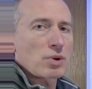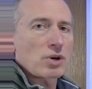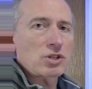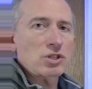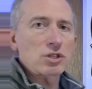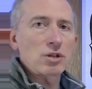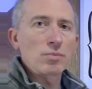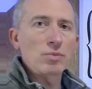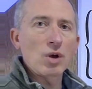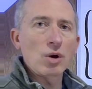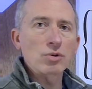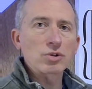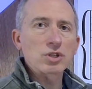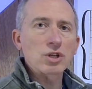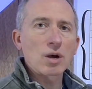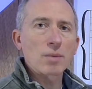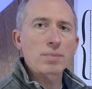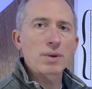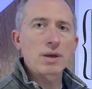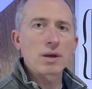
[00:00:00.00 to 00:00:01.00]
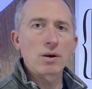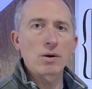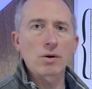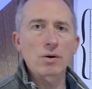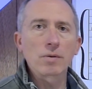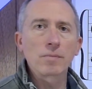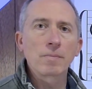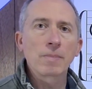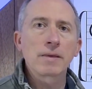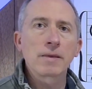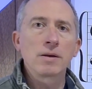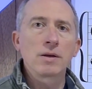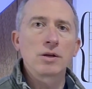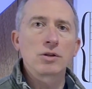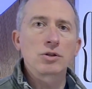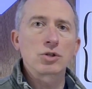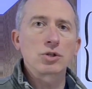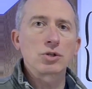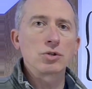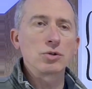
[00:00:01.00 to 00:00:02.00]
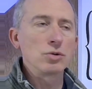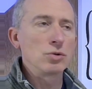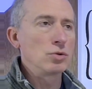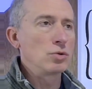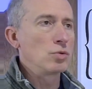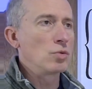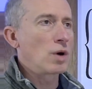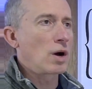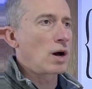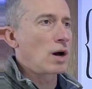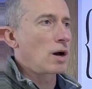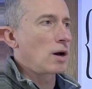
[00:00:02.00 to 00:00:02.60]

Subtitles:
put some notes up here to